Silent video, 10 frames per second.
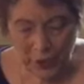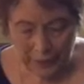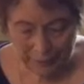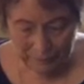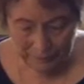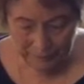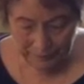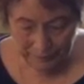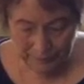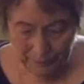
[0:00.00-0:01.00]
come.
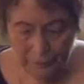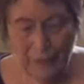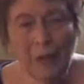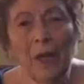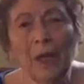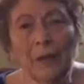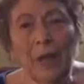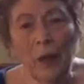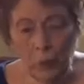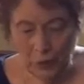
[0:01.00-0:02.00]

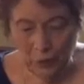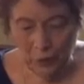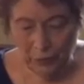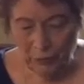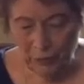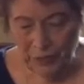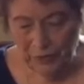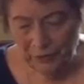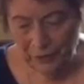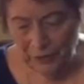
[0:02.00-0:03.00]
Now we're going through a
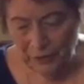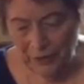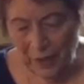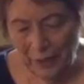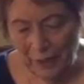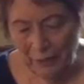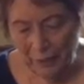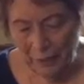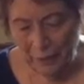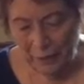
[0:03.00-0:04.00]
difficult time,
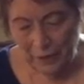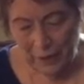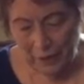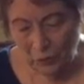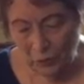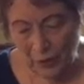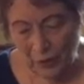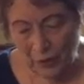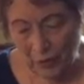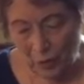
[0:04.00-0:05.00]
not only
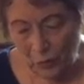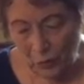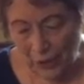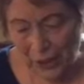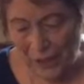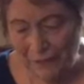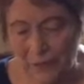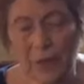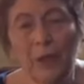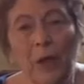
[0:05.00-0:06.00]
in our own lives,